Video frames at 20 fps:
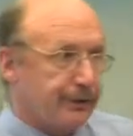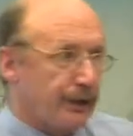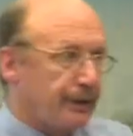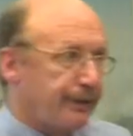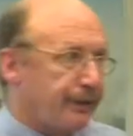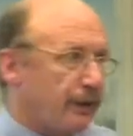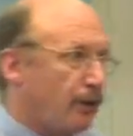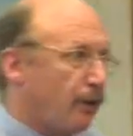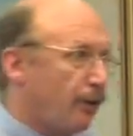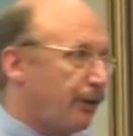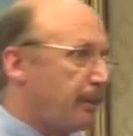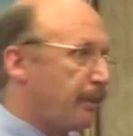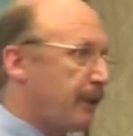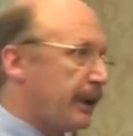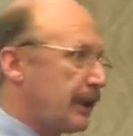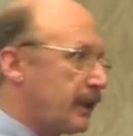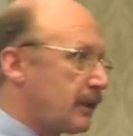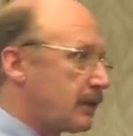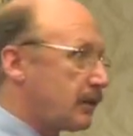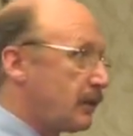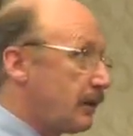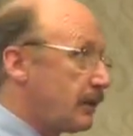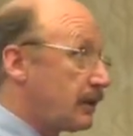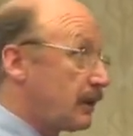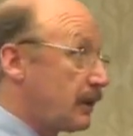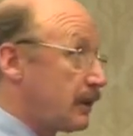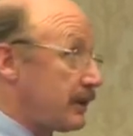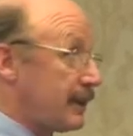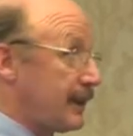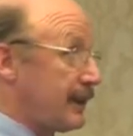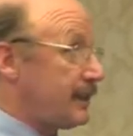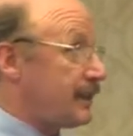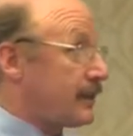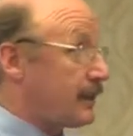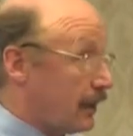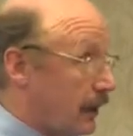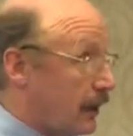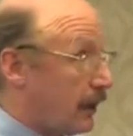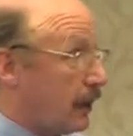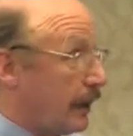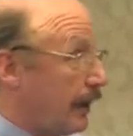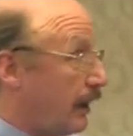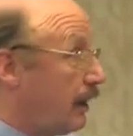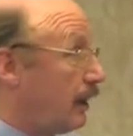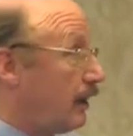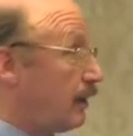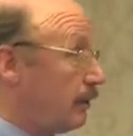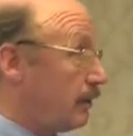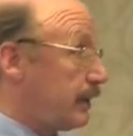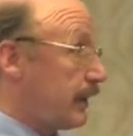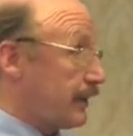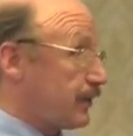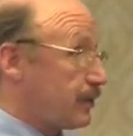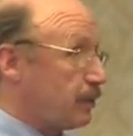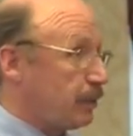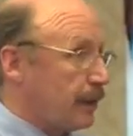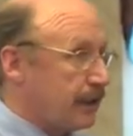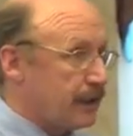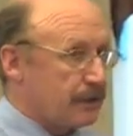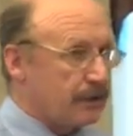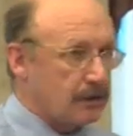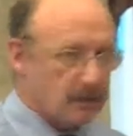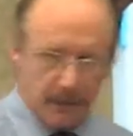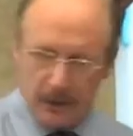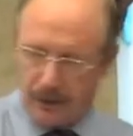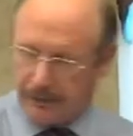Very useful if you're an orthopaedic surgeon, because he's the guy who gets